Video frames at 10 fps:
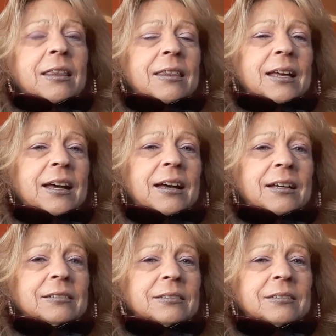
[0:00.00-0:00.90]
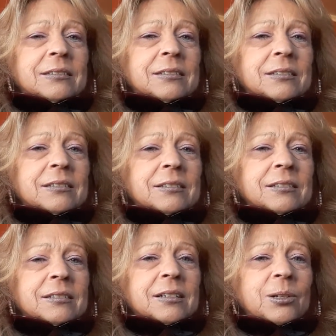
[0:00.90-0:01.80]
that's
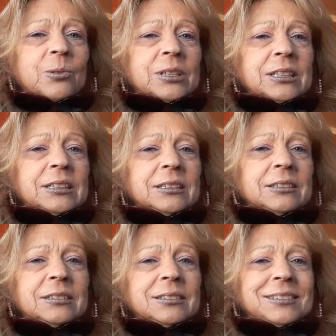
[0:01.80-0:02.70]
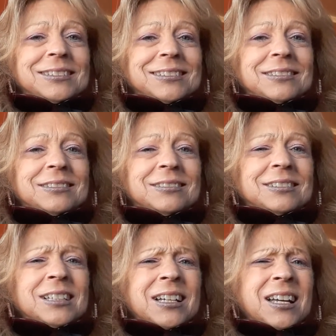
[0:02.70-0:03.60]
going good.
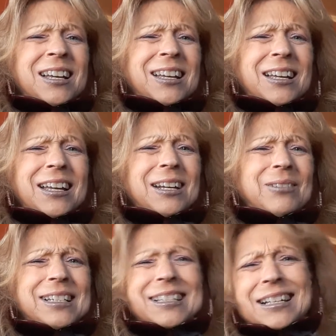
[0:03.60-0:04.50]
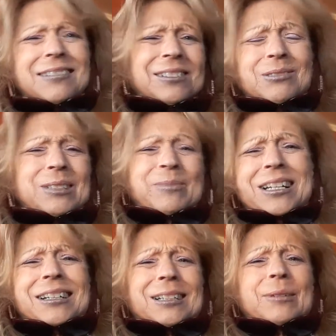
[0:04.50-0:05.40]
Anyways, I don't know what I'm
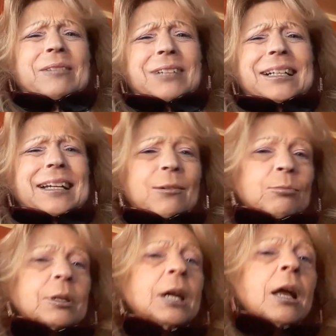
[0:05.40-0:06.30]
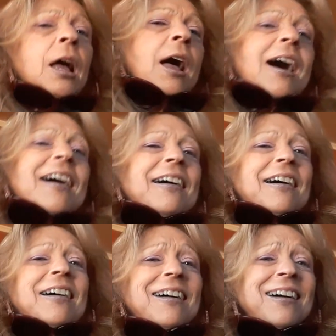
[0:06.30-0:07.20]
talking about right
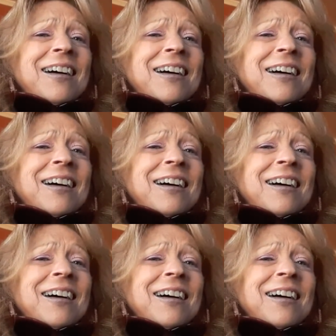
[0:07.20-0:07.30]
now.